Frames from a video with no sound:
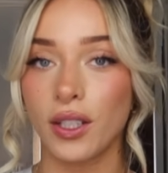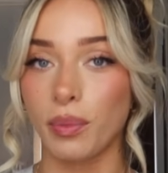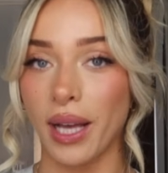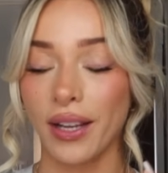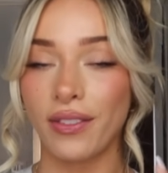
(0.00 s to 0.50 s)
their
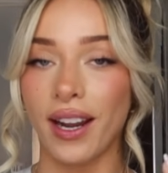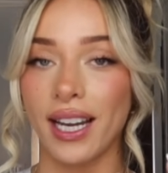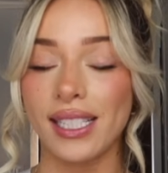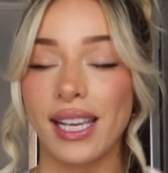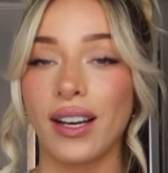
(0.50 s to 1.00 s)
Black
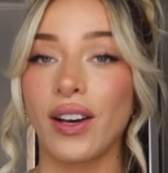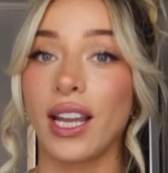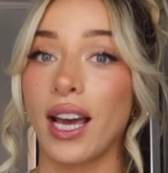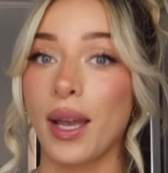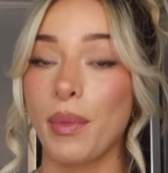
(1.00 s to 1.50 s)
Friday sale,
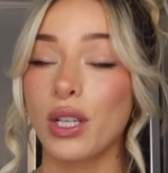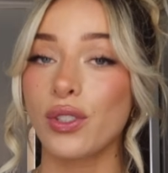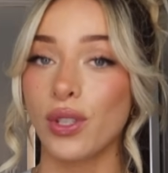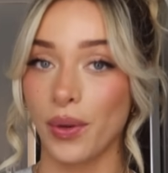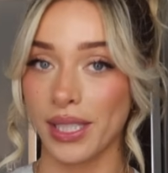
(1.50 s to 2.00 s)
and I'm
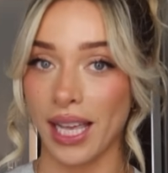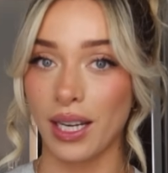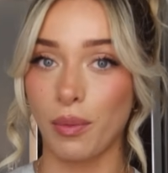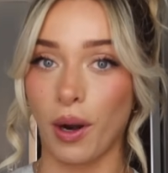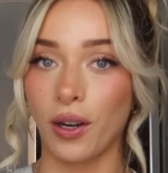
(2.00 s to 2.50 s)
so
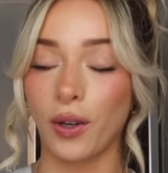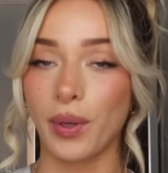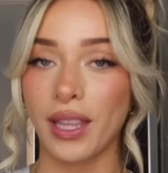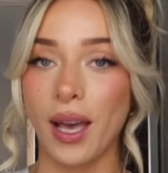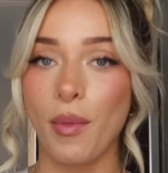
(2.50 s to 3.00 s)
excited to partner
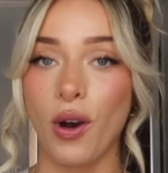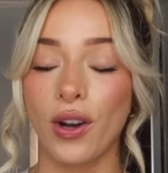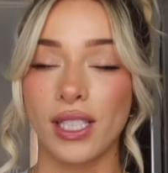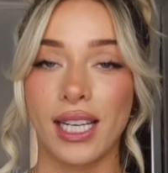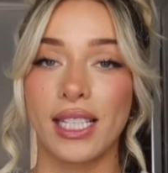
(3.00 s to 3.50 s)
with them
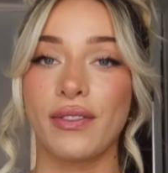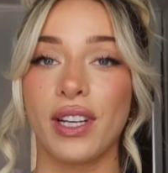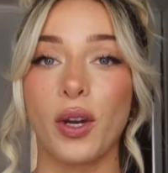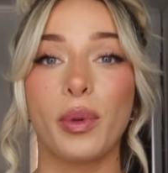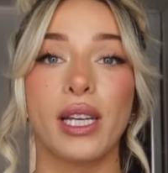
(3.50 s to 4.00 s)
on today's
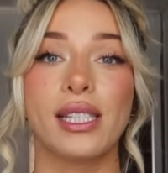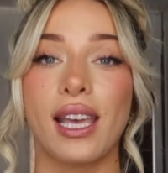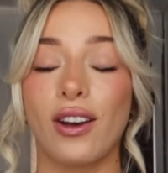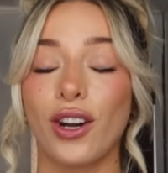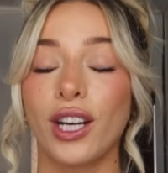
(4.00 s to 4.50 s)
video because
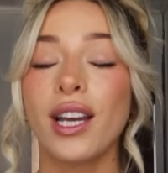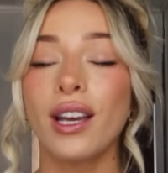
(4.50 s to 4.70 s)
they are